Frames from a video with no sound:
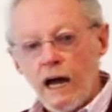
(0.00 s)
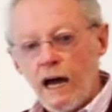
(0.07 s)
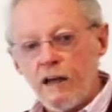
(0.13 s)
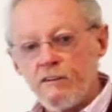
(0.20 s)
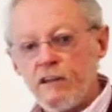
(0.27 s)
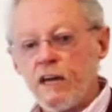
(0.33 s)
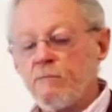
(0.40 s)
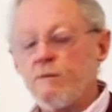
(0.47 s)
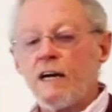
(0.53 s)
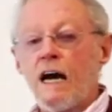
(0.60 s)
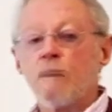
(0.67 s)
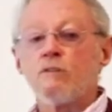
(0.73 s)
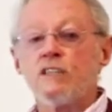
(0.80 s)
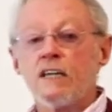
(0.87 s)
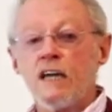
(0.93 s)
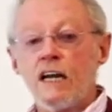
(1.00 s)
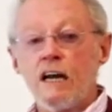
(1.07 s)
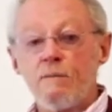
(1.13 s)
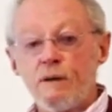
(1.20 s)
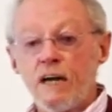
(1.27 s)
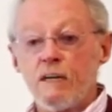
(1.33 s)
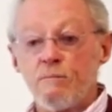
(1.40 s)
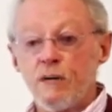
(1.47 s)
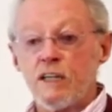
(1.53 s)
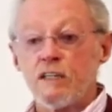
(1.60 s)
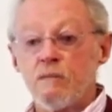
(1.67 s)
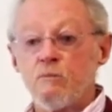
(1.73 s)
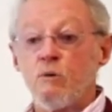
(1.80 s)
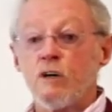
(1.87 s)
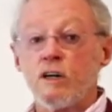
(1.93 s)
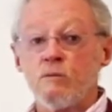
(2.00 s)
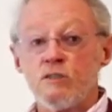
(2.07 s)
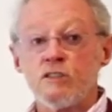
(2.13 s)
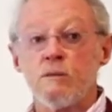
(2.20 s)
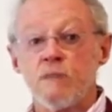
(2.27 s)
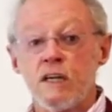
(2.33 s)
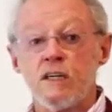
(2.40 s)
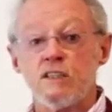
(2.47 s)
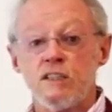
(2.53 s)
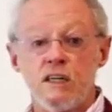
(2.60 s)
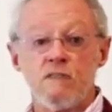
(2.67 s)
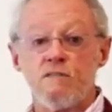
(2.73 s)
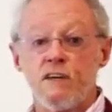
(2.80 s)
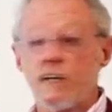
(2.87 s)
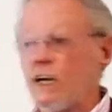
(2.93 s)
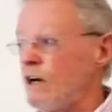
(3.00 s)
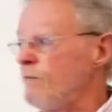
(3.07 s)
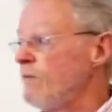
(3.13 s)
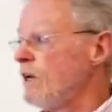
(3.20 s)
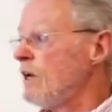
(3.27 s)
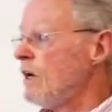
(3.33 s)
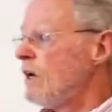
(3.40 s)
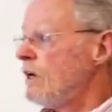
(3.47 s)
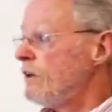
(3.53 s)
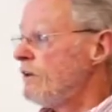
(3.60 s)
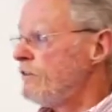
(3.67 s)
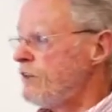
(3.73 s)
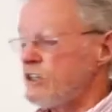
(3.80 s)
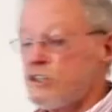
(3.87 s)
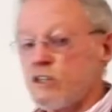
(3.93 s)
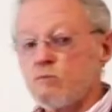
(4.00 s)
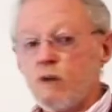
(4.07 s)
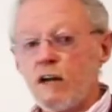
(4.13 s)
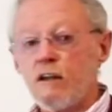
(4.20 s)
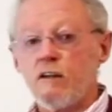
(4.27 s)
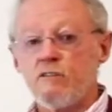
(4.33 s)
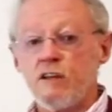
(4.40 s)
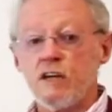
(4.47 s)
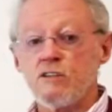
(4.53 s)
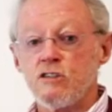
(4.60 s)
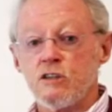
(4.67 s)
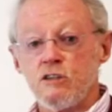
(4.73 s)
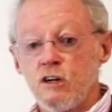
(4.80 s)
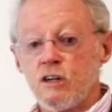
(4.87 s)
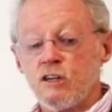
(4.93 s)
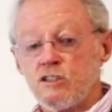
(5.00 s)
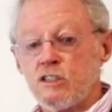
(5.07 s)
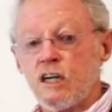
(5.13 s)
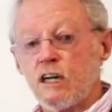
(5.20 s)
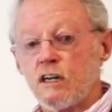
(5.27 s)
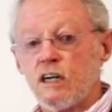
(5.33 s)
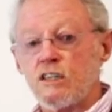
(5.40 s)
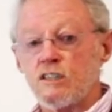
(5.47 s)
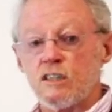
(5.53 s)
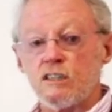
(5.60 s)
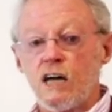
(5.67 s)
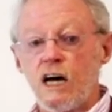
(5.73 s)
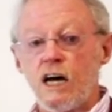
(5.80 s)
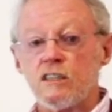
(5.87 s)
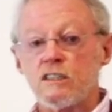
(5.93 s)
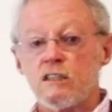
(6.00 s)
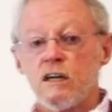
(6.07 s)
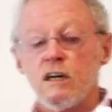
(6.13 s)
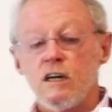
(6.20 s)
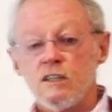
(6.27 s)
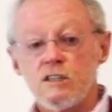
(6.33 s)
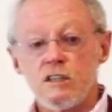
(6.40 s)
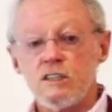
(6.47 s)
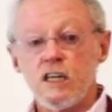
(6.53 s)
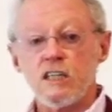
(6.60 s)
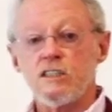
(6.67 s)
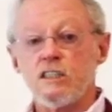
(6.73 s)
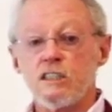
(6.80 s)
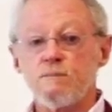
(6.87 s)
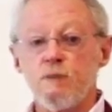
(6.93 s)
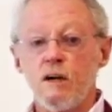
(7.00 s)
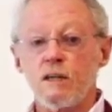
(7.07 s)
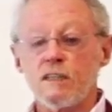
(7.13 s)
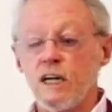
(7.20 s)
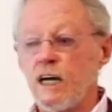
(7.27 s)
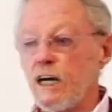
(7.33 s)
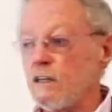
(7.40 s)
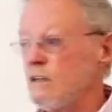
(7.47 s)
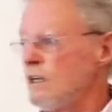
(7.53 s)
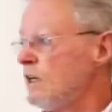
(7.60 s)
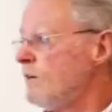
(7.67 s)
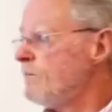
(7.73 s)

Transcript: and then be able to get up out of bed in the morning with some energy and vigour. This is one of the things that you can set as a task to test this product out.